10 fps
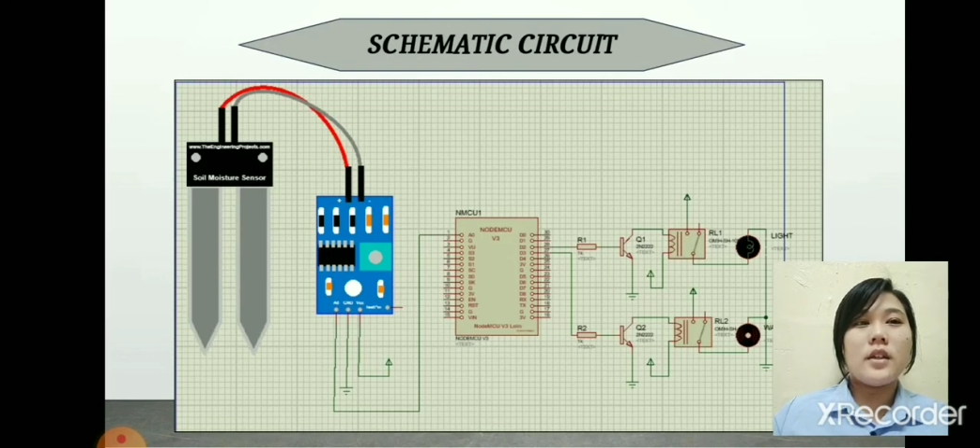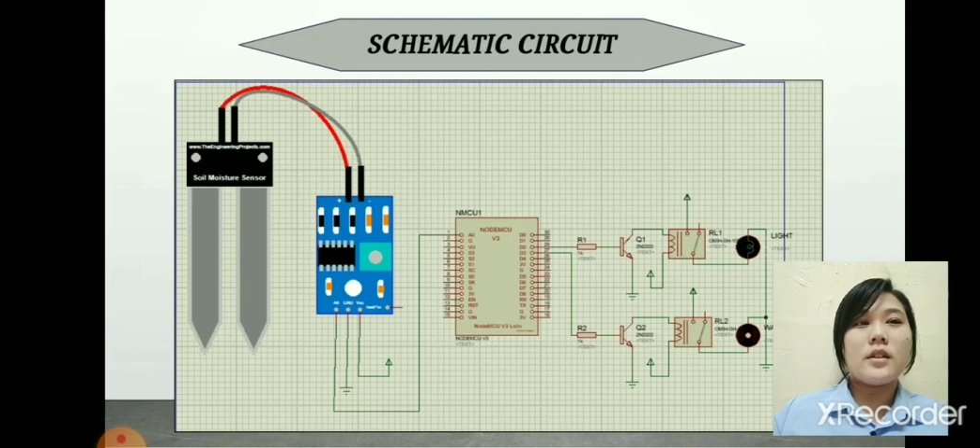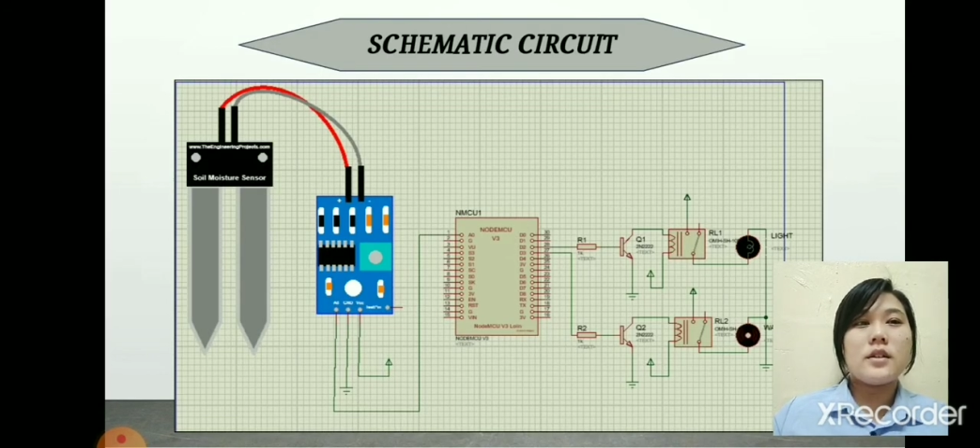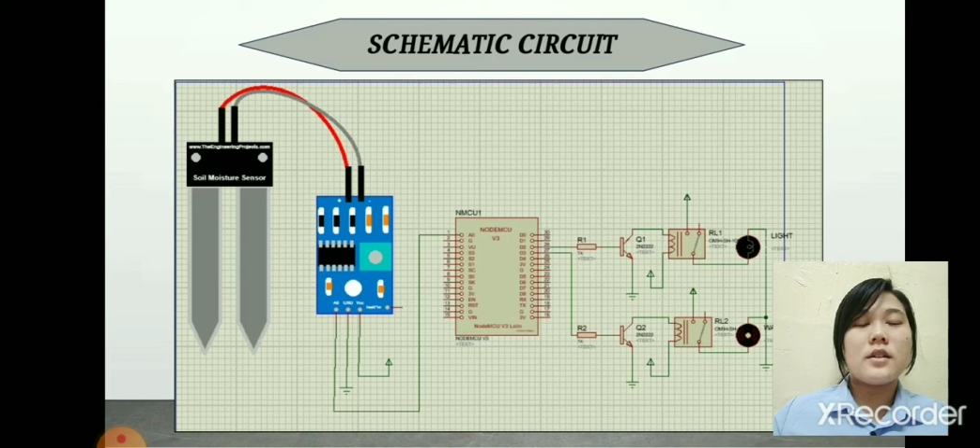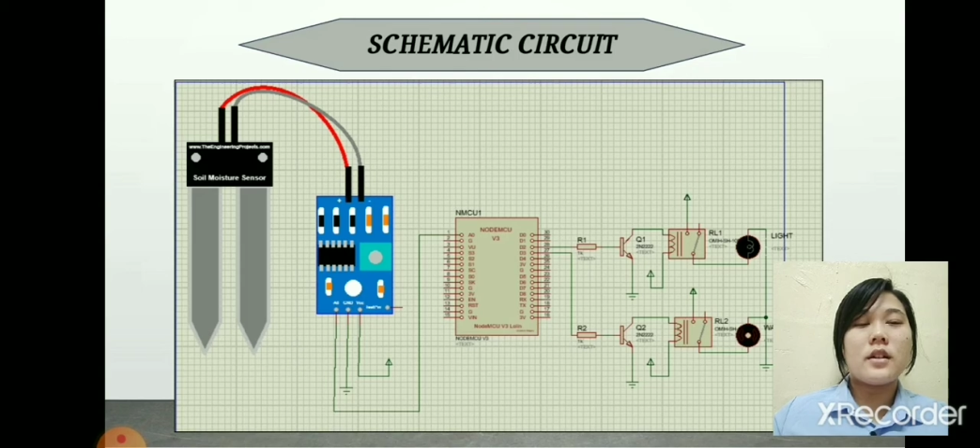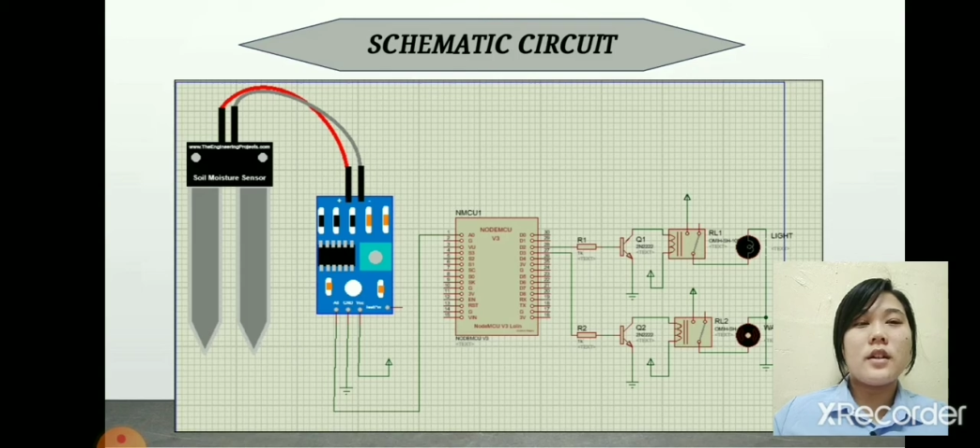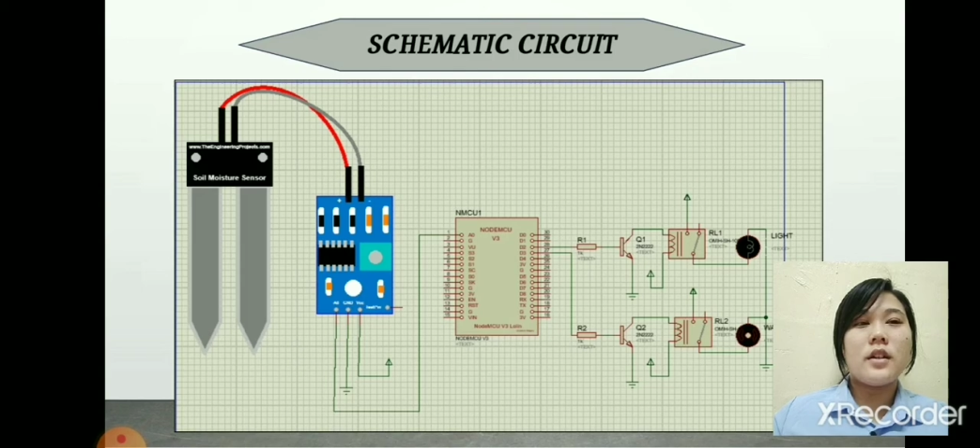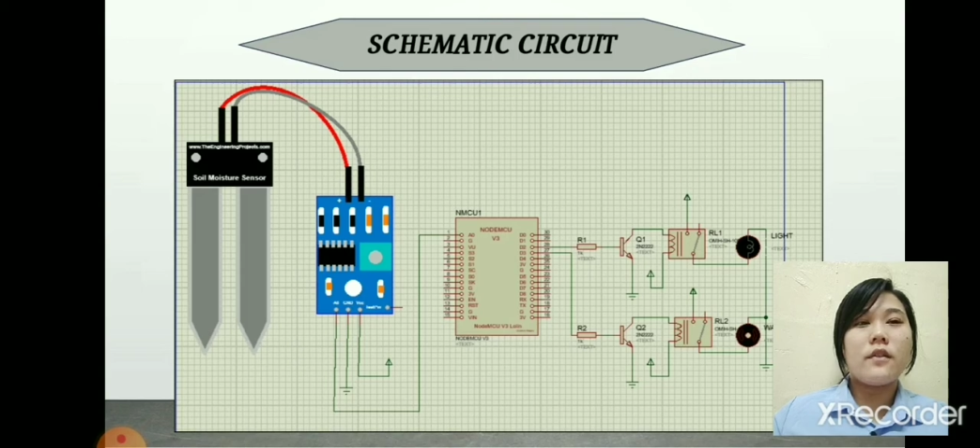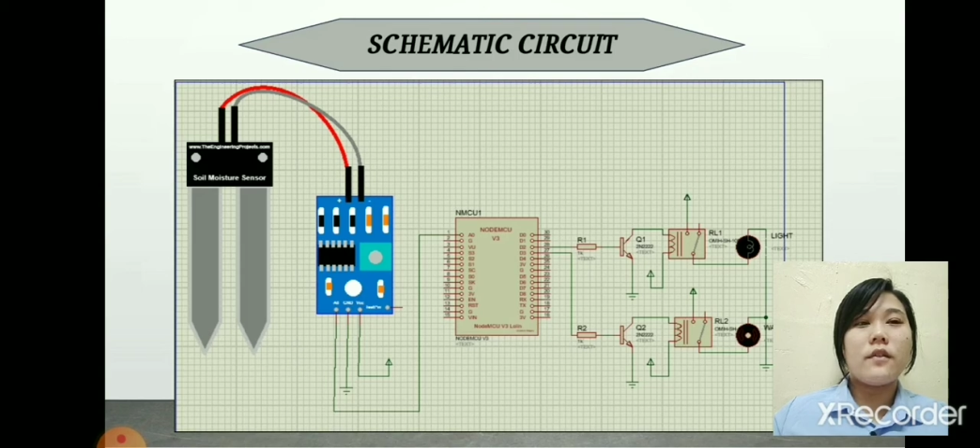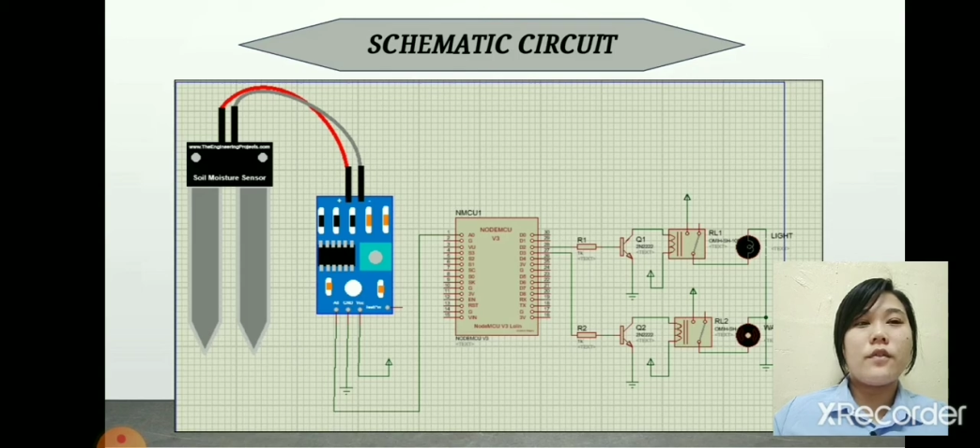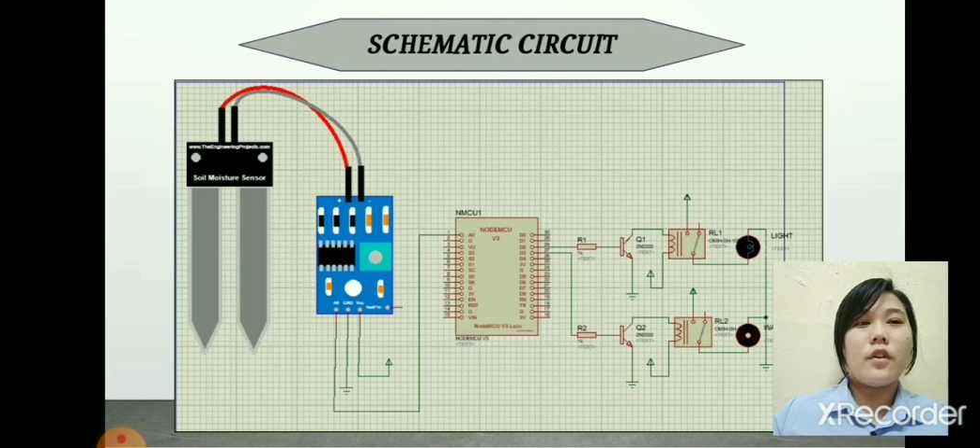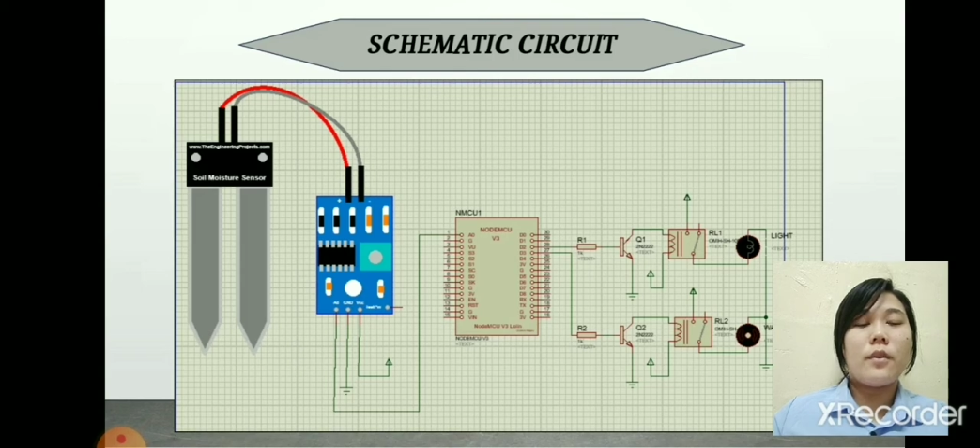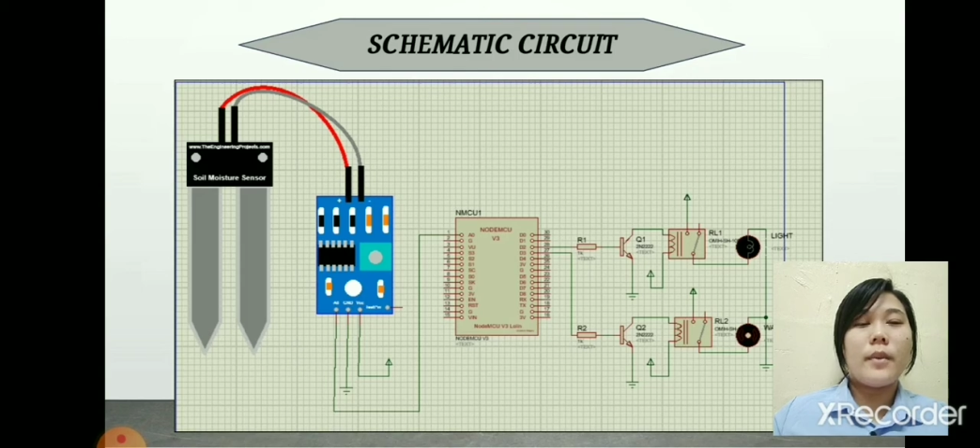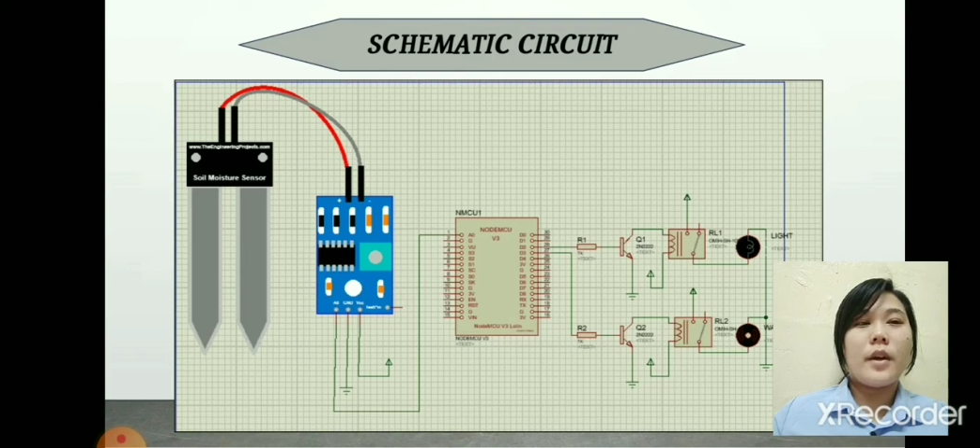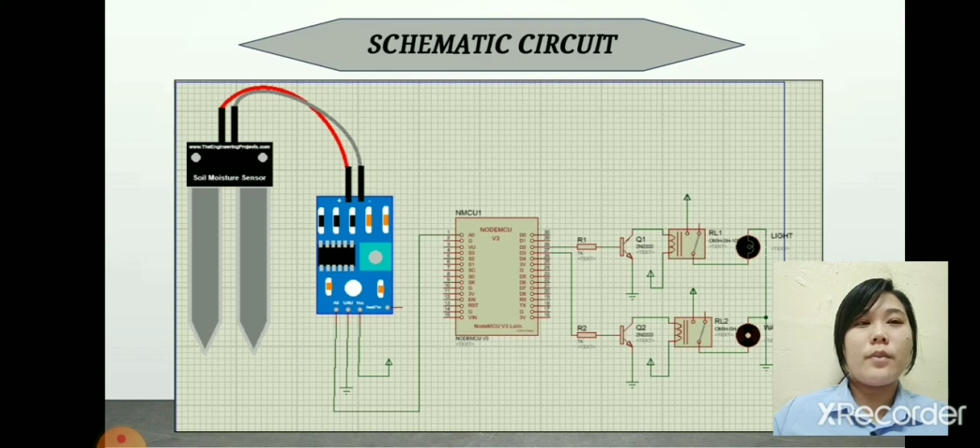circuit for
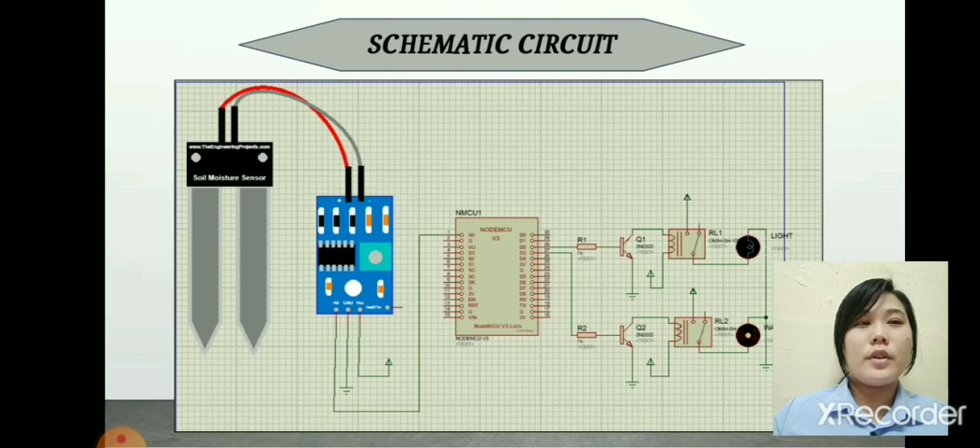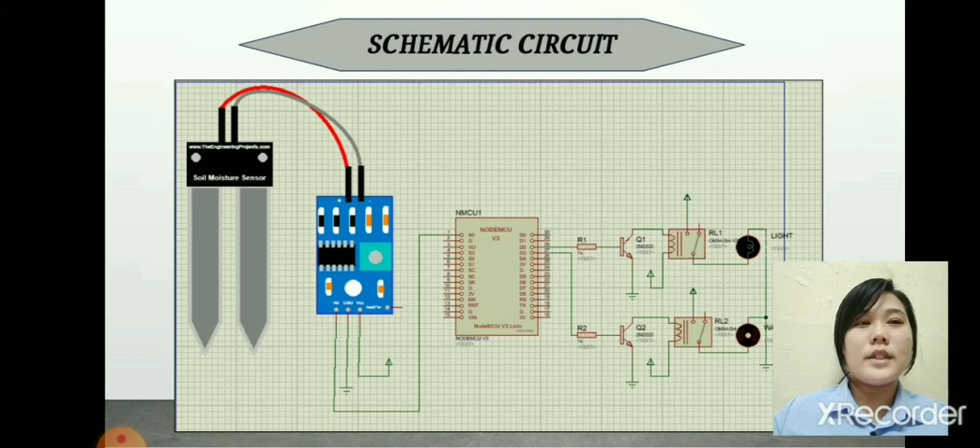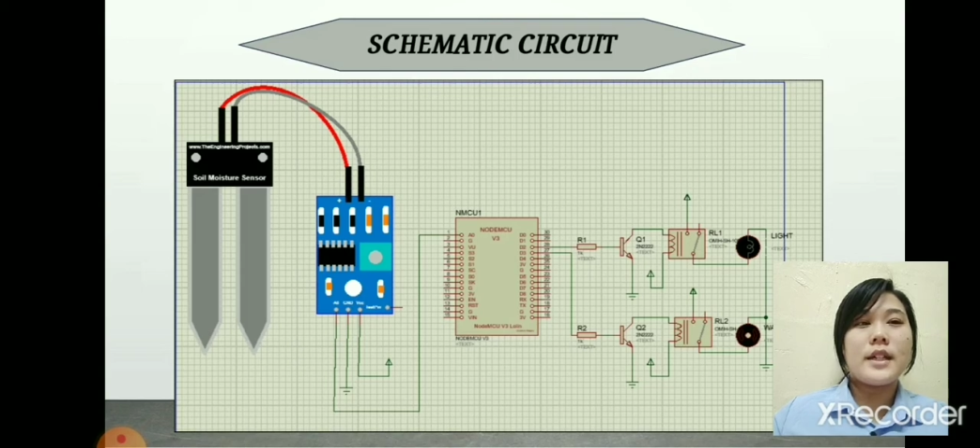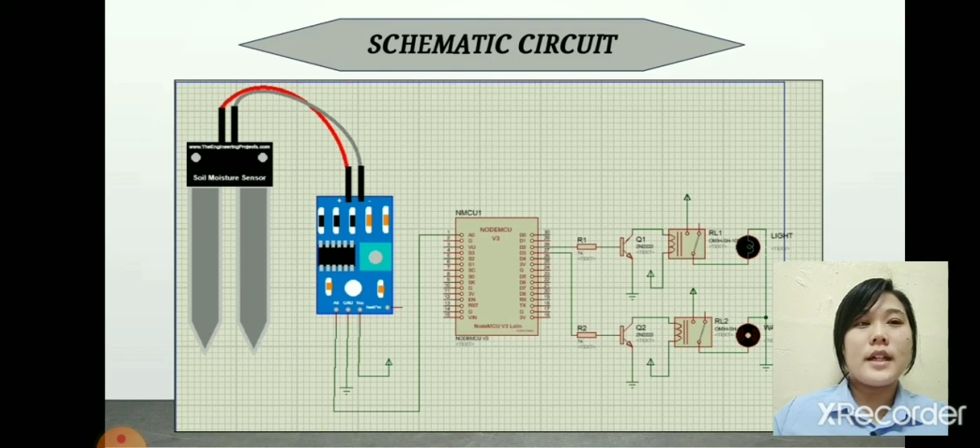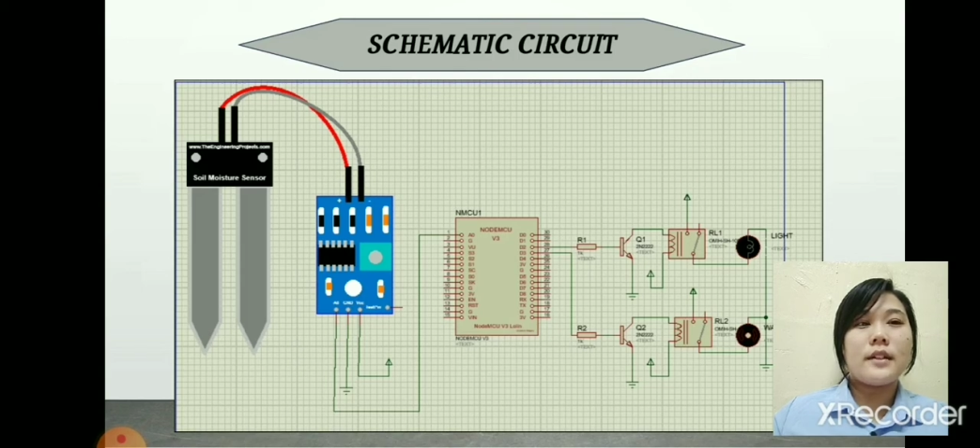my project.